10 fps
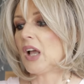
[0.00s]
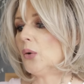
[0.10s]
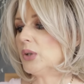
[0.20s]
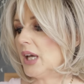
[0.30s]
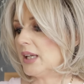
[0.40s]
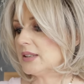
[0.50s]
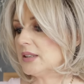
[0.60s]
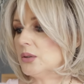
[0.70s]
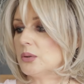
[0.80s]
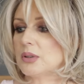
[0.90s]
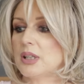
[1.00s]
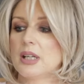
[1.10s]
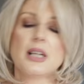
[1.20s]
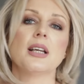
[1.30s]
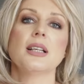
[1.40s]
Oh yes, look,
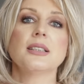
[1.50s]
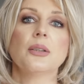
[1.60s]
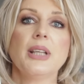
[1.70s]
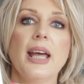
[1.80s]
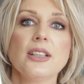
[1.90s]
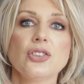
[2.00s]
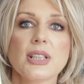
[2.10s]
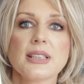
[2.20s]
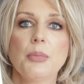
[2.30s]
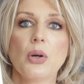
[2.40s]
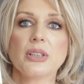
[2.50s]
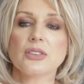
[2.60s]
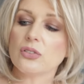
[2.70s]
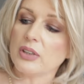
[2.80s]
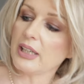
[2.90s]
so the extra small
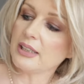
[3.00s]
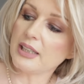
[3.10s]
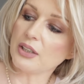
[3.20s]
is green,